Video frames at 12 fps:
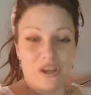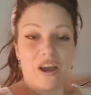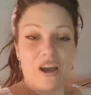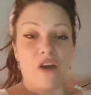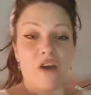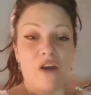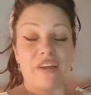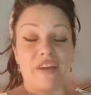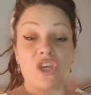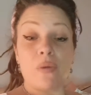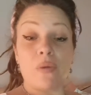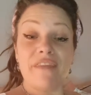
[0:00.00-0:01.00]
Oh, thank you.
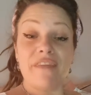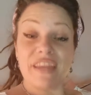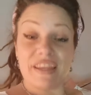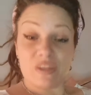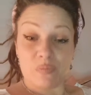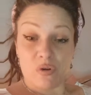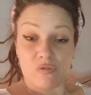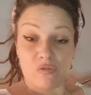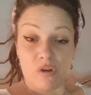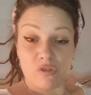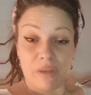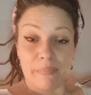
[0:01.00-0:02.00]
Effie has put
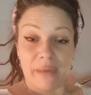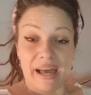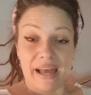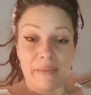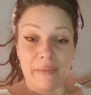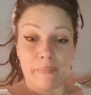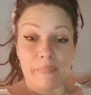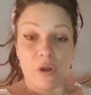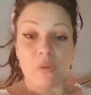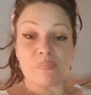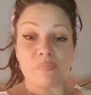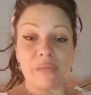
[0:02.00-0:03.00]
Roseanne Barr and
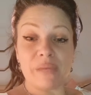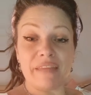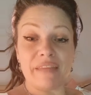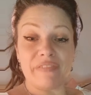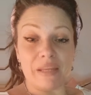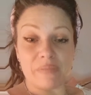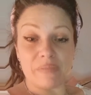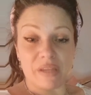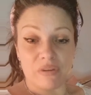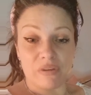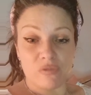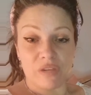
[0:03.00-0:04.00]
it's Billy Phillips. I thought
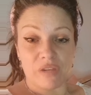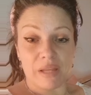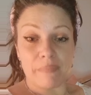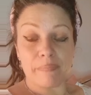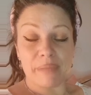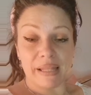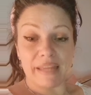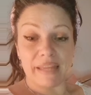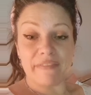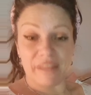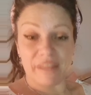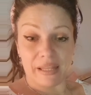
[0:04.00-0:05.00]
it was Billy
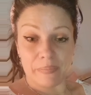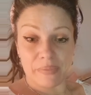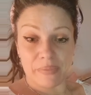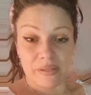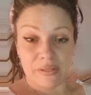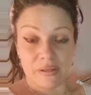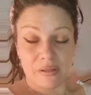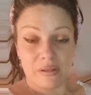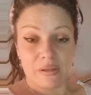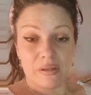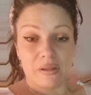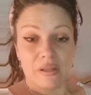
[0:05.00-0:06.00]
Phillips
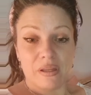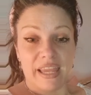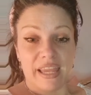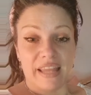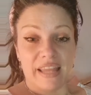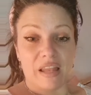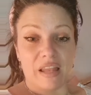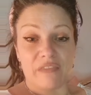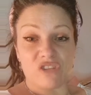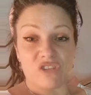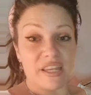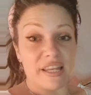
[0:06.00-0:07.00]
in the live
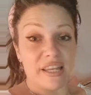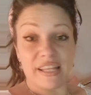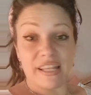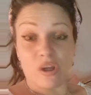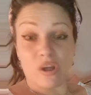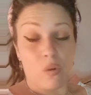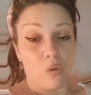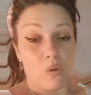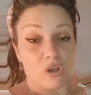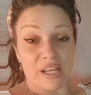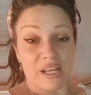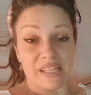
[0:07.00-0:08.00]
chat. You need to go and watch
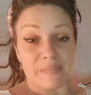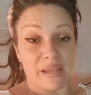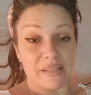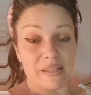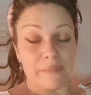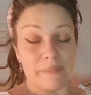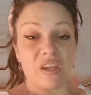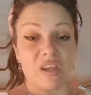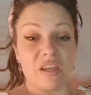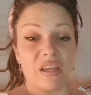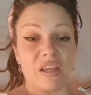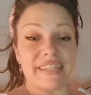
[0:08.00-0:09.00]
that. It's amazing.
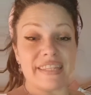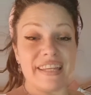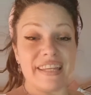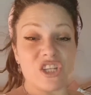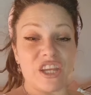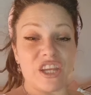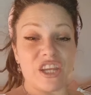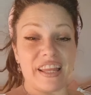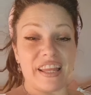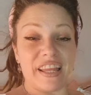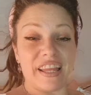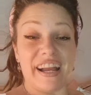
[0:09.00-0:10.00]
A teacher.
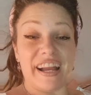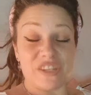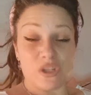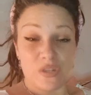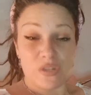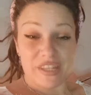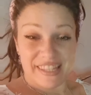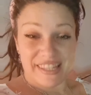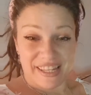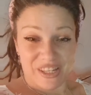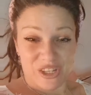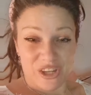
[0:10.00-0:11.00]
Sue says a
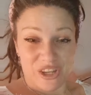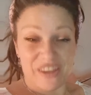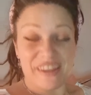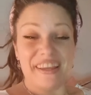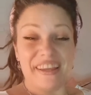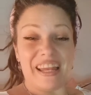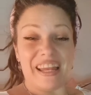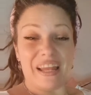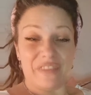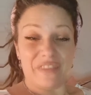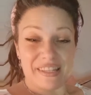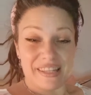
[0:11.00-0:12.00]
teacher, and
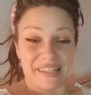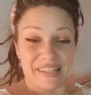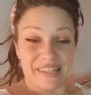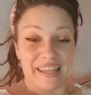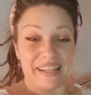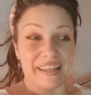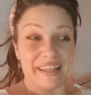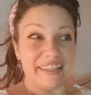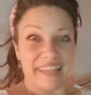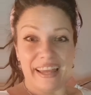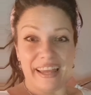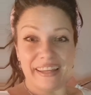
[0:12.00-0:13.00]
Effie says a healer.
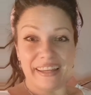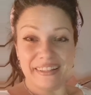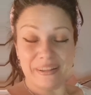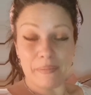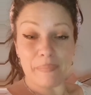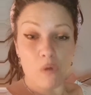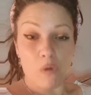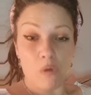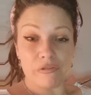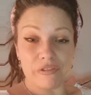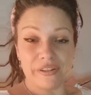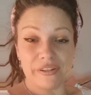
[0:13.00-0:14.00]
Yeah, both,